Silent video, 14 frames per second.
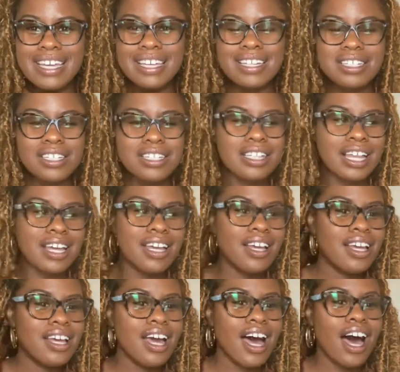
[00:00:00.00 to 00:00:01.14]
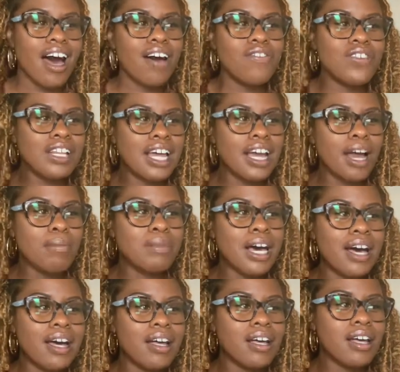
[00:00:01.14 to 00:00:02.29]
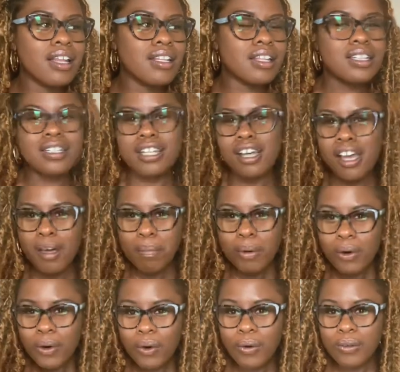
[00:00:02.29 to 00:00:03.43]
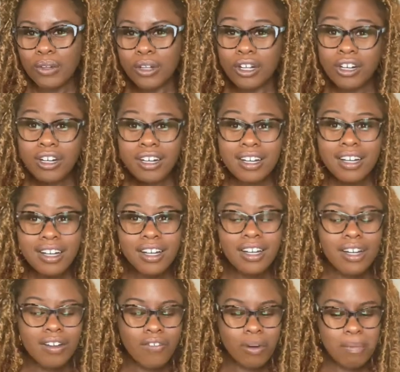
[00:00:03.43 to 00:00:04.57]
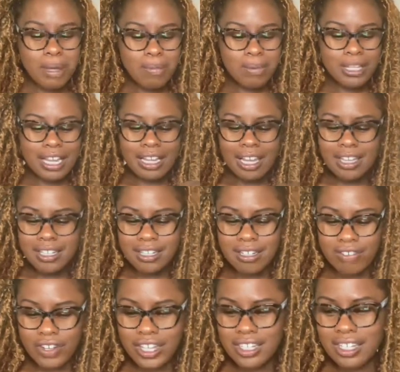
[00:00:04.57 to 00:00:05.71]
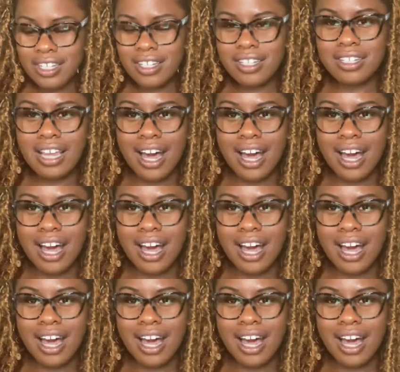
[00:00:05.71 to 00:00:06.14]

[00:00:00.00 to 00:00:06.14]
And it's just like, I feel like I'm not the typical look for people that like stuff like this.